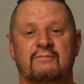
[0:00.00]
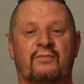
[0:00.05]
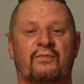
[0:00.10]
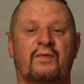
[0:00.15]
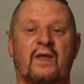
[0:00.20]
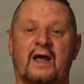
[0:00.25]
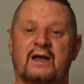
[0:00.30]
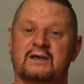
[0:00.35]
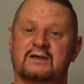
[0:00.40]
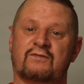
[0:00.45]

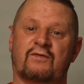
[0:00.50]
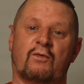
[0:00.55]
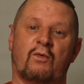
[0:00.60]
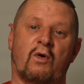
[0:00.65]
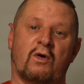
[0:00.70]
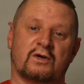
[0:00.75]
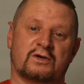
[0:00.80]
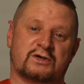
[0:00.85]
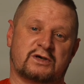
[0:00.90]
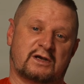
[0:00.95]
Thanks for
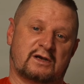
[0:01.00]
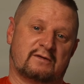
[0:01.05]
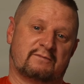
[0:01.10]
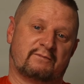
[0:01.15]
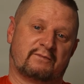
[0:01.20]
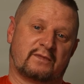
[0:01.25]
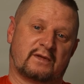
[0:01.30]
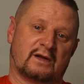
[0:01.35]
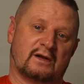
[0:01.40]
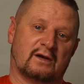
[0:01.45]
watching.
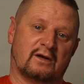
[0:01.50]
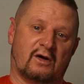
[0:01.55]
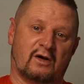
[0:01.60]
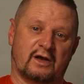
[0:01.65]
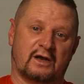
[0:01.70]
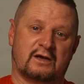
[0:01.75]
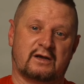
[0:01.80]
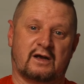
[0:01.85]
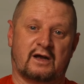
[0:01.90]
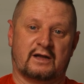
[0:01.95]

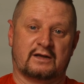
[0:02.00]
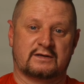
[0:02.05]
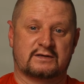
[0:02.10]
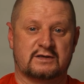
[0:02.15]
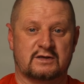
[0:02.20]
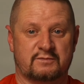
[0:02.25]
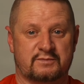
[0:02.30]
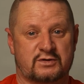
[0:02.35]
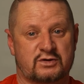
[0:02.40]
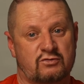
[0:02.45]
Like and
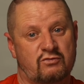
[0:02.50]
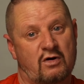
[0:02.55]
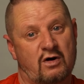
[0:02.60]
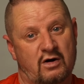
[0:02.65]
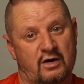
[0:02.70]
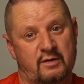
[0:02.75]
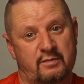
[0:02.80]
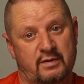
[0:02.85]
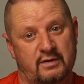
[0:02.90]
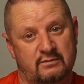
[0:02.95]

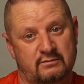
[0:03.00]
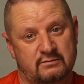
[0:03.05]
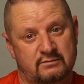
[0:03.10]
subscribe.